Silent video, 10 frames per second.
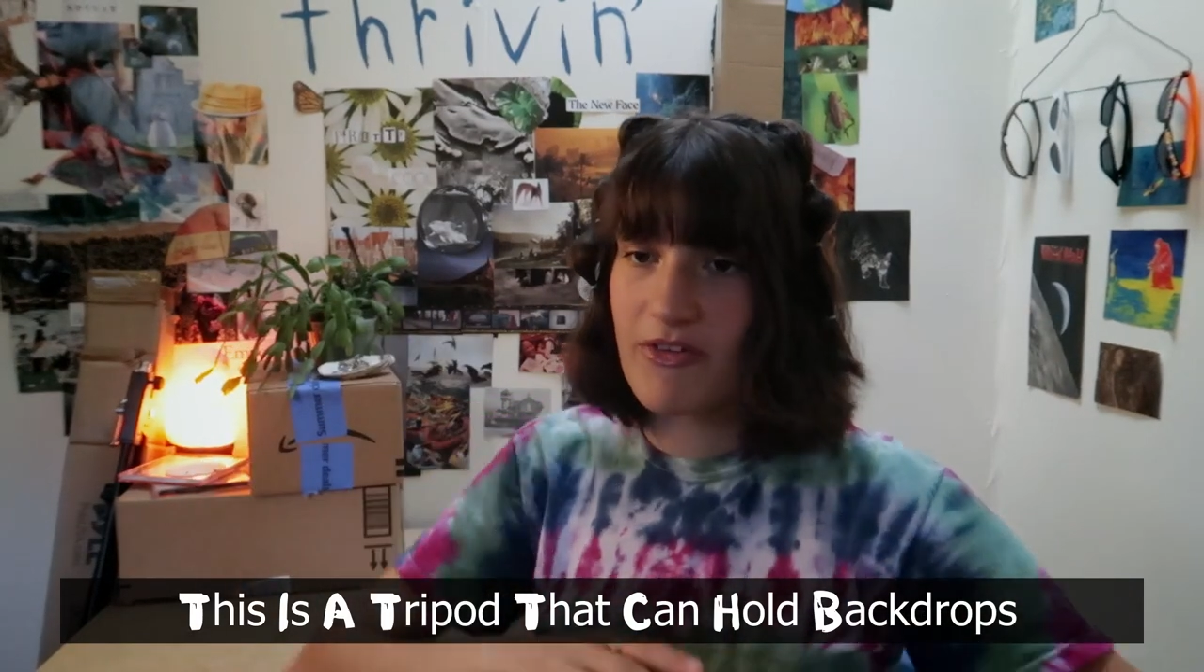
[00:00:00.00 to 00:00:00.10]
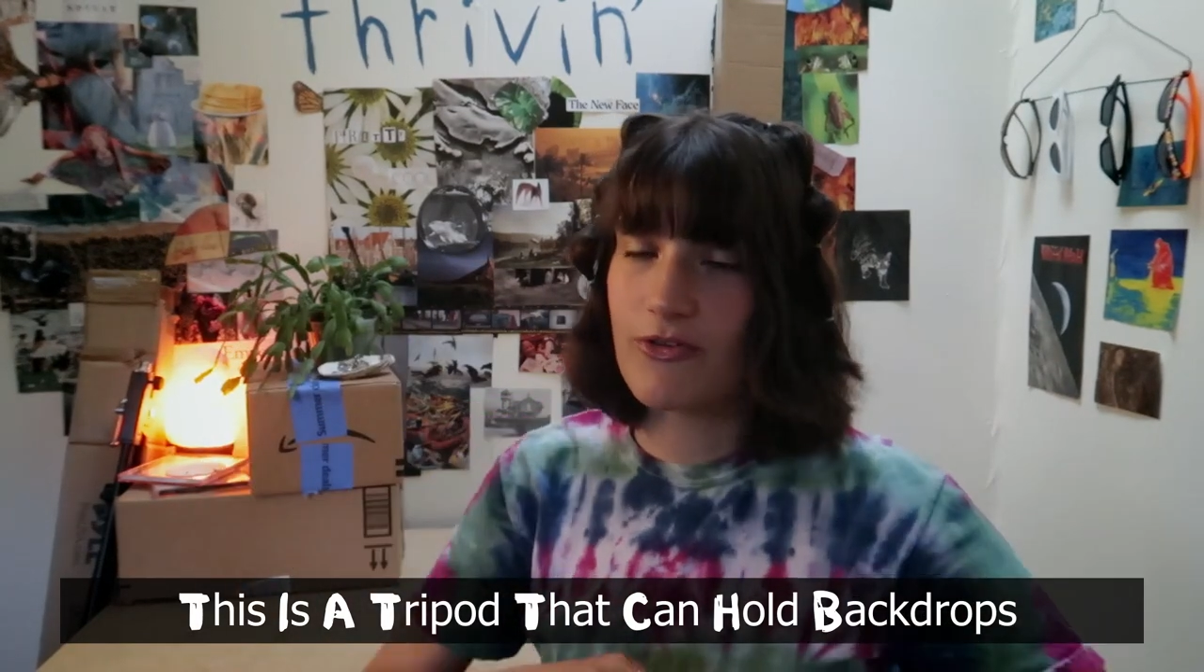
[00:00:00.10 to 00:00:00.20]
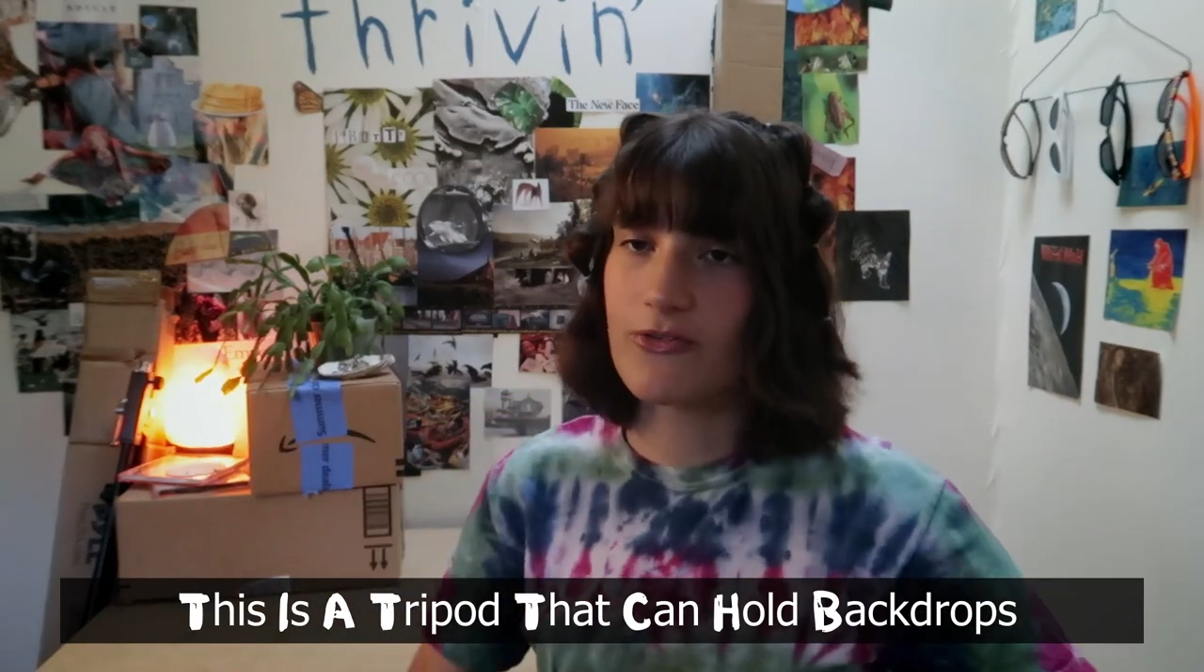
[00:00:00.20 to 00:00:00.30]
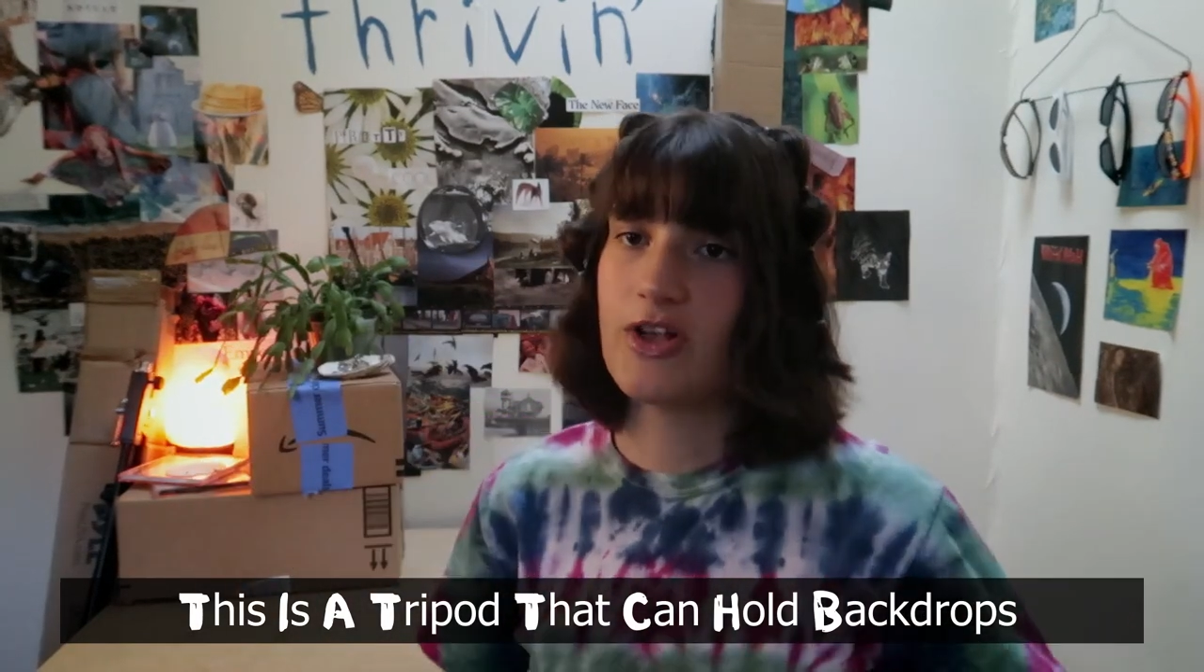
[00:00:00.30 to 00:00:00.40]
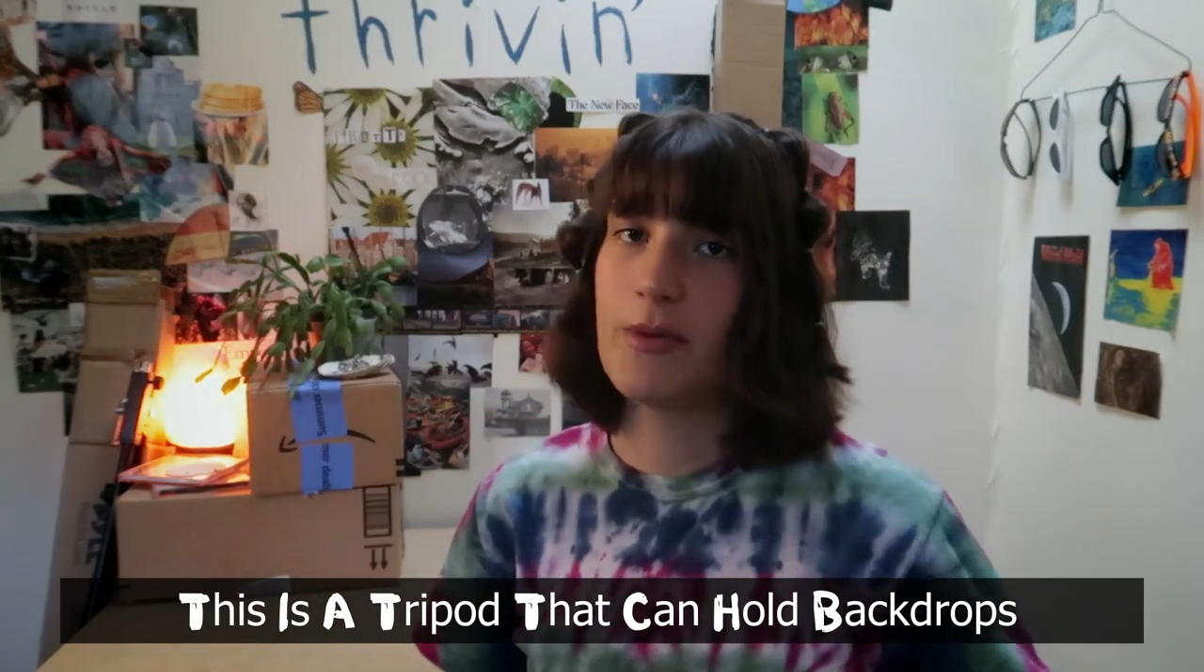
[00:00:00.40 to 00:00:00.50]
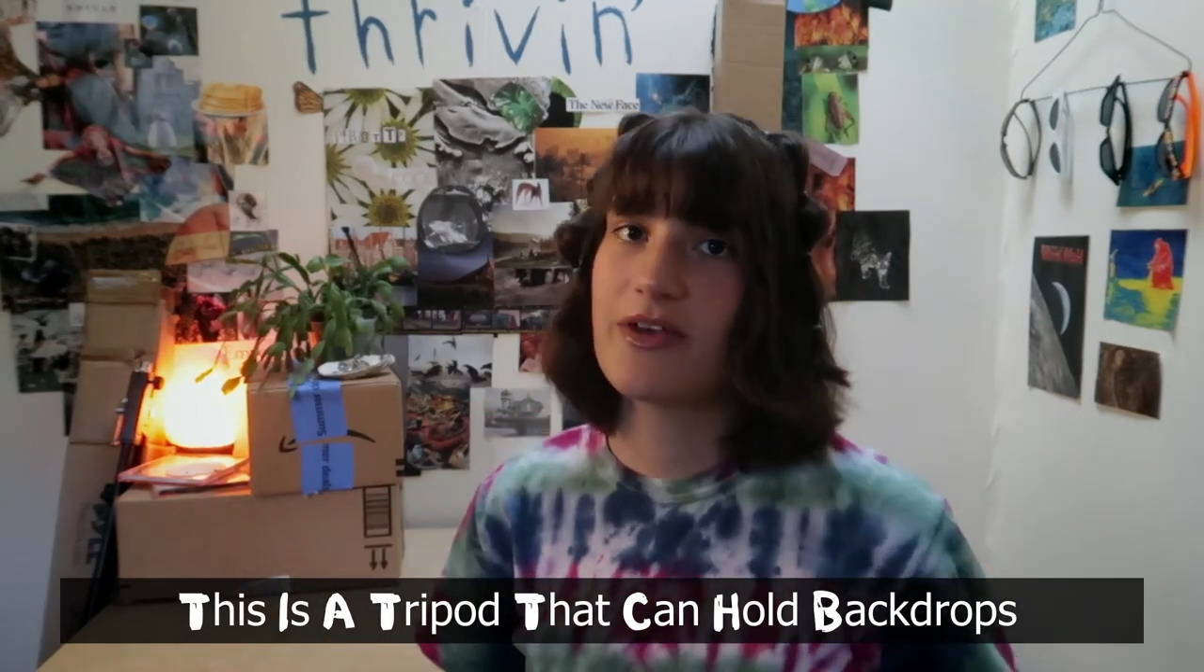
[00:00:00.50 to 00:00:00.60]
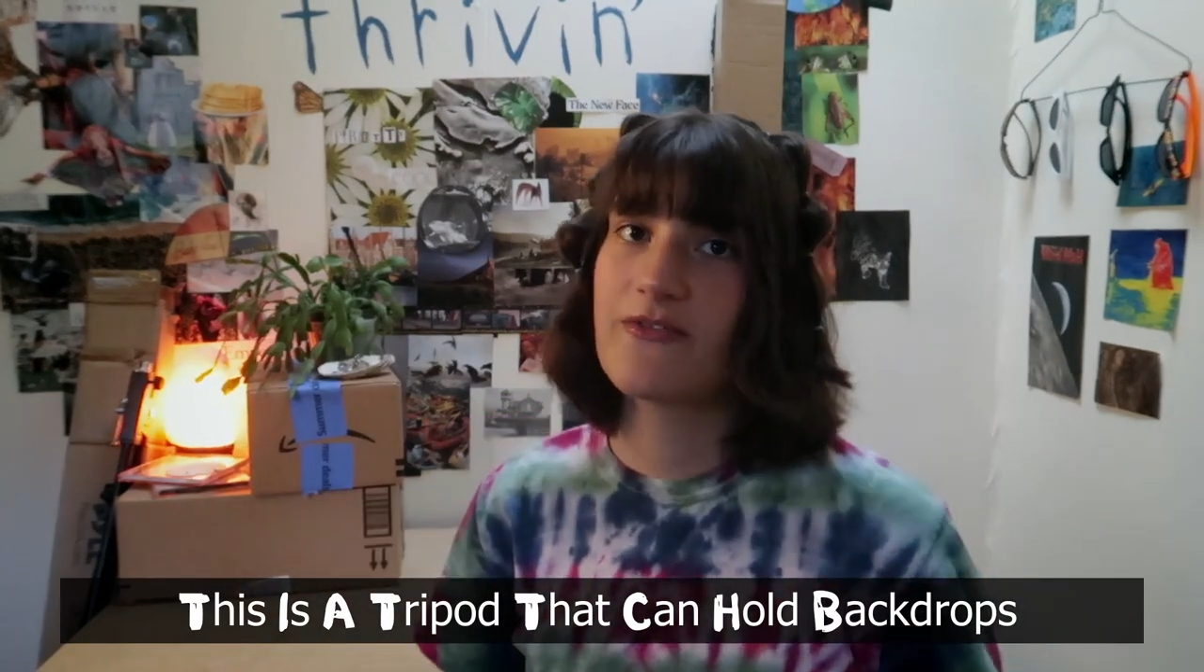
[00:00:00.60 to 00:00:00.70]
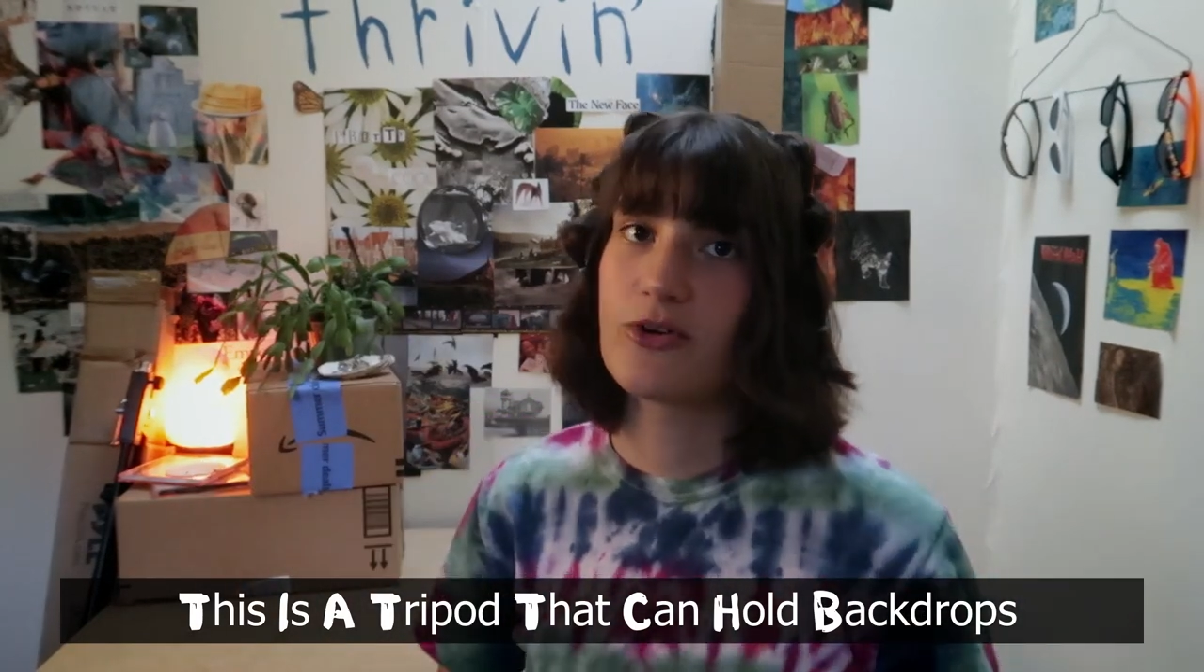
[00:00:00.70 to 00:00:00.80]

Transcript: for filming,